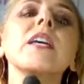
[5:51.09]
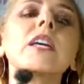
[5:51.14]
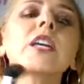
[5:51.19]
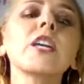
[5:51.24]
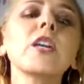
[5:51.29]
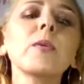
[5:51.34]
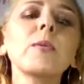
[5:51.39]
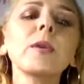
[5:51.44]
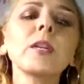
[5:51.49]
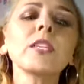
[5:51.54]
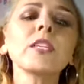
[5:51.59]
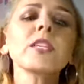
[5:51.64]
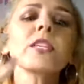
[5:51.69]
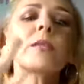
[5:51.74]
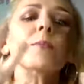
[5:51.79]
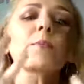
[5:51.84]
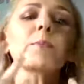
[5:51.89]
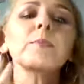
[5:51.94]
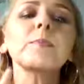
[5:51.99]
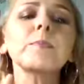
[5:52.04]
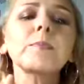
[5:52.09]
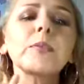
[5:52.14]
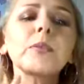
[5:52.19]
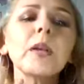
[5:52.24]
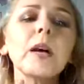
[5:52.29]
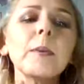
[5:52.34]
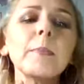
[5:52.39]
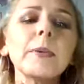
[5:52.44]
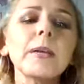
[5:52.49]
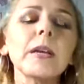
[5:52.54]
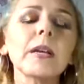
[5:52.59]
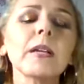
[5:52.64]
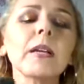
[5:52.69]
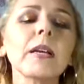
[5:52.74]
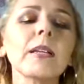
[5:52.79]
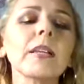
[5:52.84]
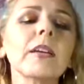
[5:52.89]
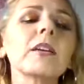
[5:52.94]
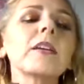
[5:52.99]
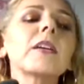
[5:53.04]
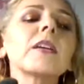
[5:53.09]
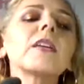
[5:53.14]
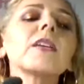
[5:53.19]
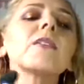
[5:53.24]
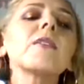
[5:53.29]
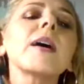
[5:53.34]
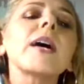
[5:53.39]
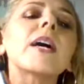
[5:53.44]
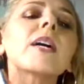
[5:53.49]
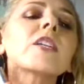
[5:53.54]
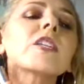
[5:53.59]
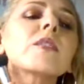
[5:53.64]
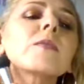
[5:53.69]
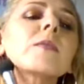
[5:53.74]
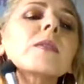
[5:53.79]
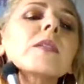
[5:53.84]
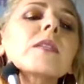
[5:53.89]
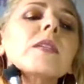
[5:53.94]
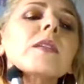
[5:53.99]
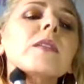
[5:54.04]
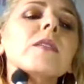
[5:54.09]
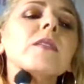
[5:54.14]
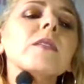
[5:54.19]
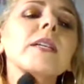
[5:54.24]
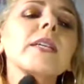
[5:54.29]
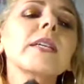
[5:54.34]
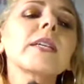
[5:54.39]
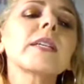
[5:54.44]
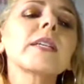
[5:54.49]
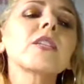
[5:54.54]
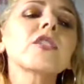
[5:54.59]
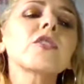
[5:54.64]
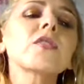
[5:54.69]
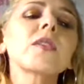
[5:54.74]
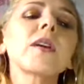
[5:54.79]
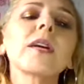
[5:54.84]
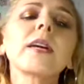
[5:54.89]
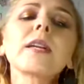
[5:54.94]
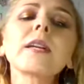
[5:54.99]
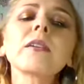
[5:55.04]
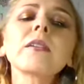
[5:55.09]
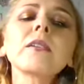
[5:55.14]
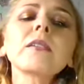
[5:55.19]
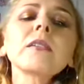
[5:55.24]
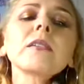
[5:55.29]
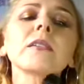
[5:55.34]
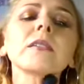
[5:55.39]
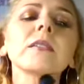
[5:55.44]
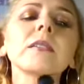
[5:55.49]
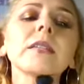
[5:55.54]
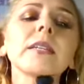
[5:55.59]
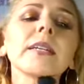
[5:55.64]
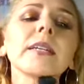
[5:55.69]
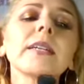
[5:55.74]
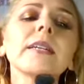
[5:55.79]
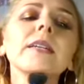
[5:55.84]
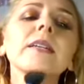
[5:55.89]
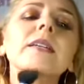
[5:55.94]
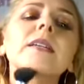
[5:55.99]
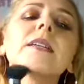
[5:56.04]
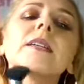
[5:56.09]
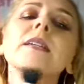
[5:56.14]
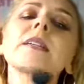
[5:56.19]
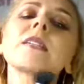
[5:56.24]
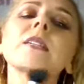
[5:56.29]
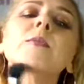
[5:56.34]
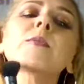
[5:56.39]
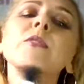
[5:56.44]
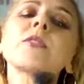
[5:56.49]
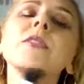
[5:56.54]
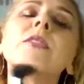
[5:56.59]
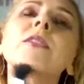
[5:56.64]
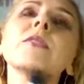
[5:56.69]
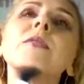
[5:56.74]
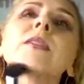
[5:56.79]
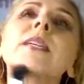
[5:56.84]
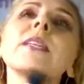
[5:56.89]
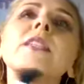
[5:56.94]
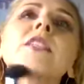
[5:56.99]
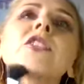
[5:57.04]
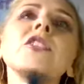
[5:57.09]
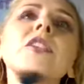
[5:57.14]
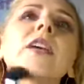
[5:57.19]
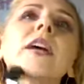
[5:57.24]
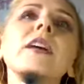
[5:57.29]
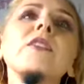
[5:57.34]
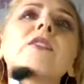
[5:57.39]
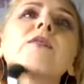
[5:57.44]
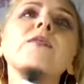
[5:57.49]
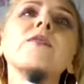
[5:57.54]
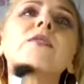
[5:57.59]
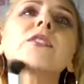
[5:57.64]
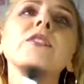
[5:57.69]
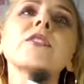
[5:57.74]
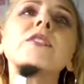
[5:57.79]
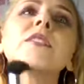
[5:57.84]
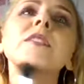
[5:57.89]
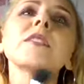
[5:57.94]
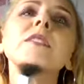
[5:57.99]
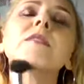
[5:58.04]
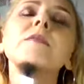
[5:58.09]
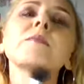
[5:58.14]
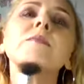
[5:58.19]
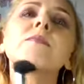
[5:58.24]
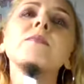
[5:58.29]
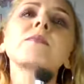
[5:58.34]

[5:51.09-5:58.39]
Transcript: You don't want to just plop it all on there. You actually want to go like in a triangle. Okay, so I'm going to create this shadow first.